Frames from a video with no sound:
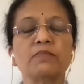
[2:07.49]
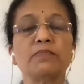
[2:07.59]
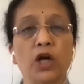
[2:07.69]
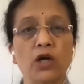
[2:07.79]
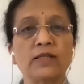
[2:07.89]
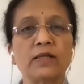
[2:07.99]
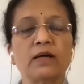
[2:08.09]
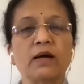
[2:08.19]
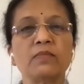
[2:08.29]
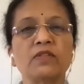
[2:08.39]
Because
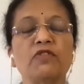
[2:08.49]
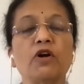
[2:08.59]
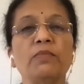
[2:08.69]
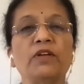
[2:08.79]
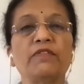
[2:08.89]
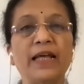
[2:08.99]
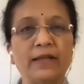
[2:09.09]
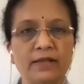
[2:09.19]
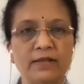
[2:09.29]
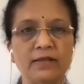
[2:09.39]
it comes from the
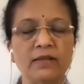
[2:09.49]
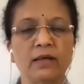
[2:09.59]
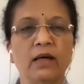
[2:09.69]
Vedas.